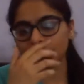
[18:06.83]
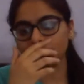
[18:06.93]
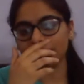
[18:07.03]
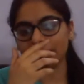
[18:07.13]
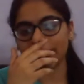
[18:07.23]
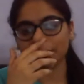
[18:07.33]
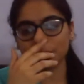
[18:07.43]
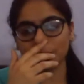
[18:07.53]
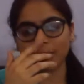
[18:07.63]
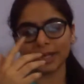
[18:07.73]
You'll be
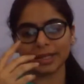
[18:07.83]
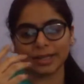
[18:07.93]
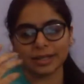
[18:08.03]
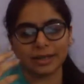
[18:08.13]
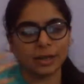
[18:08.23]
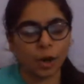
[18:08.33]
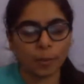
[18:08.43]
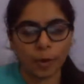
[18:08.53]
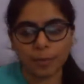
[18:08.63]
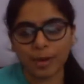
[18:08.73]
matched with
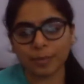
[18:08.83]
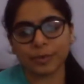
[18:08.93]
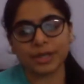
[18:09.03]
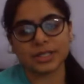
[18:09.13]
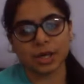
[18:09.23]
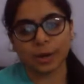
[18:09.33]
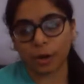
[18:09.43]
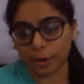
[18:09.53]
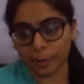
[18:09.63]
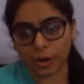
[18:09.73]
your pod members
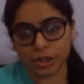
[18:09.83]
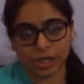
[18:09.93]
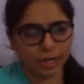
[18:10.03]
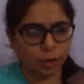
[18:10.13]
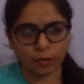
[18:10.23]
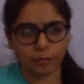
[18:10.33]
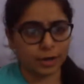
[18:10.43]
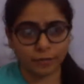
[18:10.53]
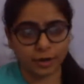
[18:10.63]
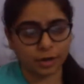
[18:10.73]
on a project of
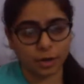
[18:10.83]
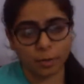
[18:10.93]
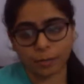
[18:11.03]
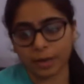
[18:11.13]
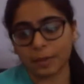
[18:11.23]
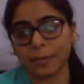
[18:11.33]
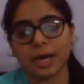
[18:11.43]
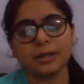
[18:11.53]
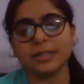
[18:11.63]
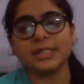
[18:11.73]
one of our corporate
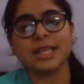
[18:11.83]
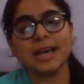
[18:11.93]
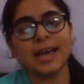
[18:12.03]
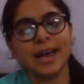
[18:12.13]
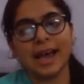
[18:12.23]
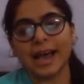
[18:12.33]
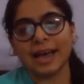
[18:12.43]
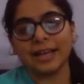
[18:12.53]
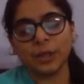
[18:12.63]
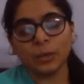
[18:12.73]
partners,
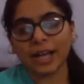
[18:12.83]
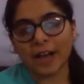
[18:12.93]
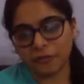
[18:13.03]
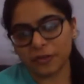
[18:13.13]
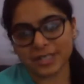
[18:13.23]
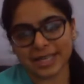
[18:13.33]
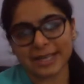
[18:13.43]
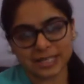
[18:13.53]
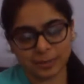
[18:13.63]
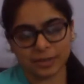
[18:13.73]
and you will have
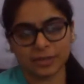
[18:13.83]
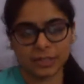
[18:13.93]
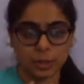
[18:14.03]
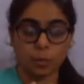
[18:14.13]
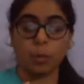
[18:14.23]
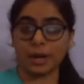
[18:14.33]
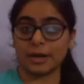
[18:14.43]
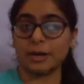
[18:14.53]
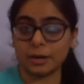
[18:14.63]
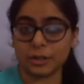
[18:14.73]
first-hand experience of
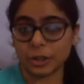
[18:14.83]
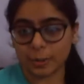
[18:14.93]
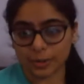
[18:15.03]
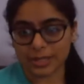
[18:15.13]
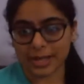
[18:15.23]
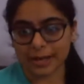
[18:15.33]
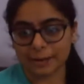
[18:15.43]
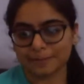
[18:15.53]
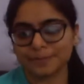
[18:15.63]
what an internship looks like.